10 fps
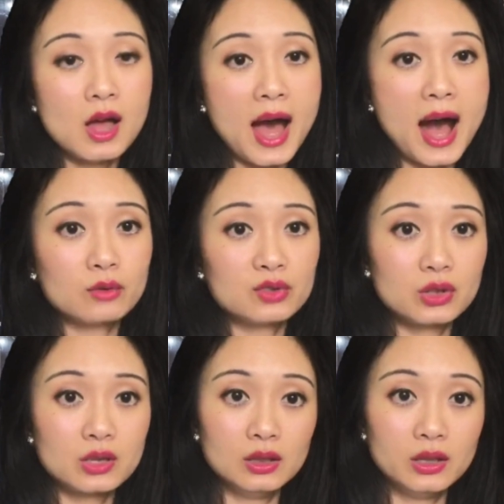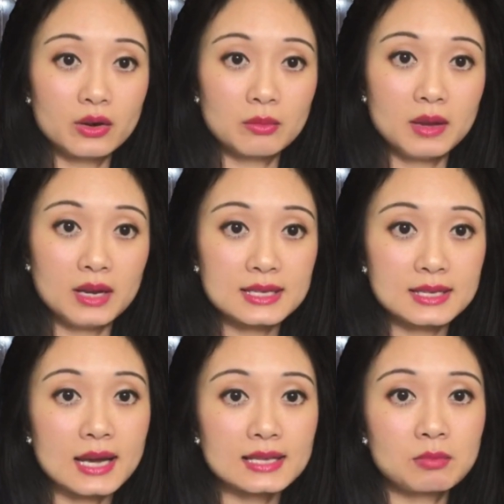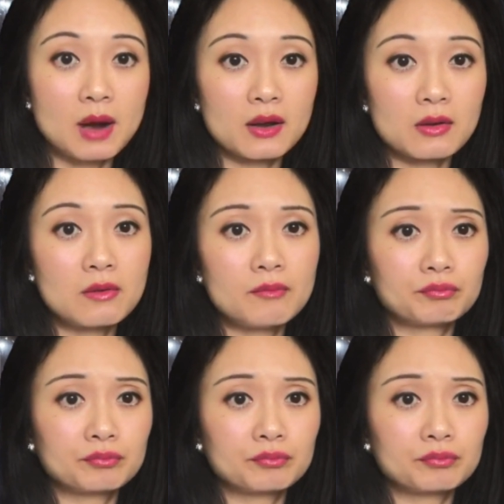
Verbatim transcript: out to the little mini size bottle